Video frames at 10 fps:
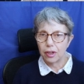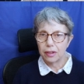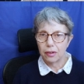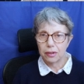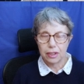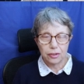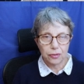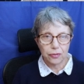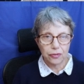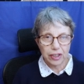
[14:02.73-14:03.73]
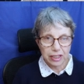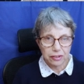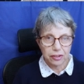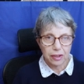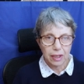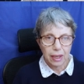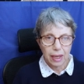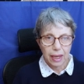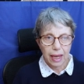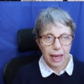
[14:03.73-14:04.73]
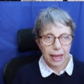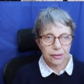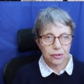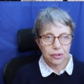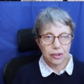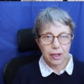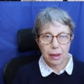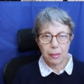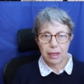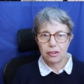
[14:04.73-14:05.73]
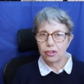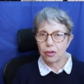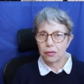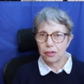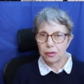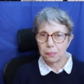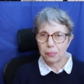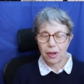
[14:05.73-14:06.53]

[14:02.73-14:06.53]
done on his feet. And now my insurance